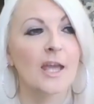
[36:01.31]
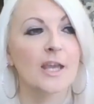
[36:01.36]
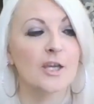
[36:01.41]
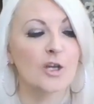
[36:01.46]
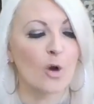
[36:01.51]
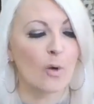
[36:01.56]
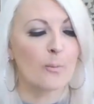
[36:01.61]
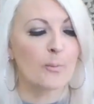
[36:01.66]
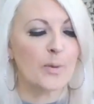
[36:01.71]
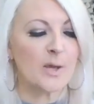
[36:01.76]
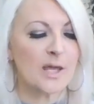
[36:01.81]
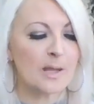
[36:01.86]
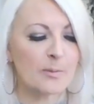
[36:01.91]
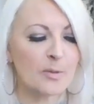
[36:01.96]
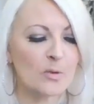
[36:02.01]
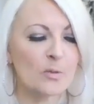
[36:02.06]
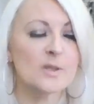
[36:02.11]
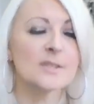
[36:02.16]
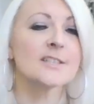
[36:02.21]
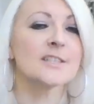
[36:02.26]
You know,
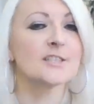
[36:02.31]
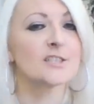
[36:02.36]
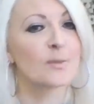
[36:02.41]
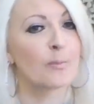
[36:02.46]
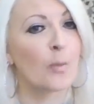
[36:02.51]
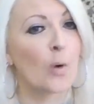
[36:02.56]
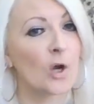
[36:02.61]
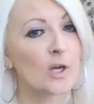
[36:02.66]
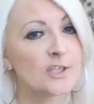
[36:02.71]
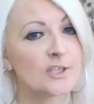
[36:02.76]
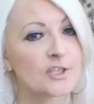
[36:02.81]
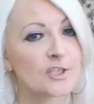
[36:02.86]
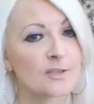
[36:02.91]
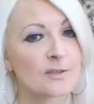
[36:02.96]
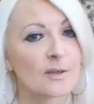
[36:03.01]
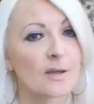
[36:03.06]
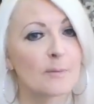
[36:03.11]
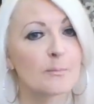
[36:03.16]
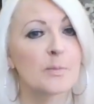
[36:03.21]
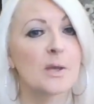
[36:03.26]
people will disappoint you,
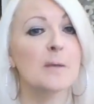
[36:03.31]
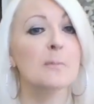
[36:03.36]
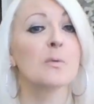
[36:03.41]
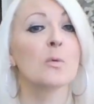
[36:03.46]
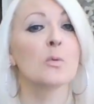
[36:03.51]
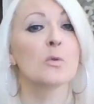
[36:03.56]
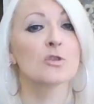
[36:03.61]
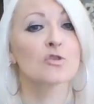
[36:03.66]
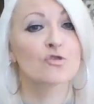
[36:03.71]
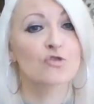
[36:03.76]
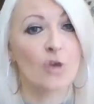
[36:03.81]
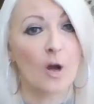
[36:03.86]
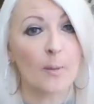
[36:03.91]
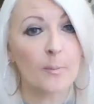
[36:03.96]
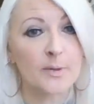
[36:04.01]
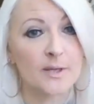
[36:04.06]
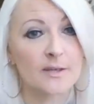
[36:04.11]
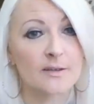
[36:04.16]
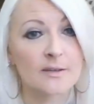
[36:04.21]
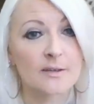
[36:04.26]
people will
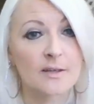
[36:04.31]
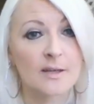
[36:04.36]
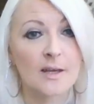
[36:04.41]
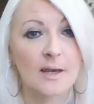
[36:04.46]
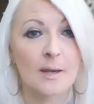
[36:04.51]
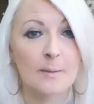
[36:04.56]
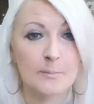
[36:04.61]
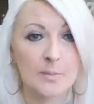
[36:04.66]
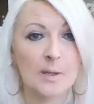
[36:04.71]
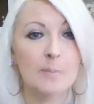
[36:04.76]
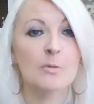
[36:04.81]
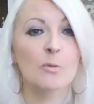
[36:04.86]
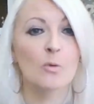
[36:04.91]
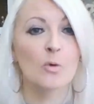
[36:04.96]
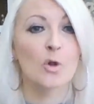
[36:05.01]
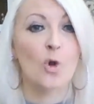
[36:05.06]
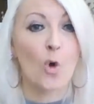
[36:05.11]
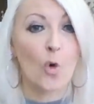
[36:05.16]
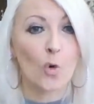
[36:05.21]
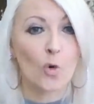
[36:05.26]
drop you, people
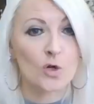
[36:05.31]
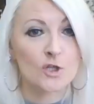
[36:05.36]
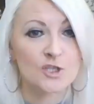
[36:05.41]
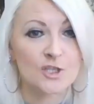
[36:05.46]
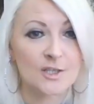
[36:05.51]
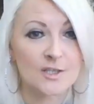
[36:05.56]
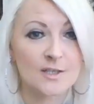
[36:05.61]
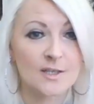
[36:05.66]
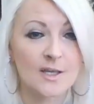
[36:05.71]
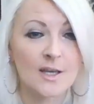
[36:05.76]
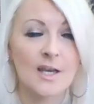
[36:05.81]
will hurt you.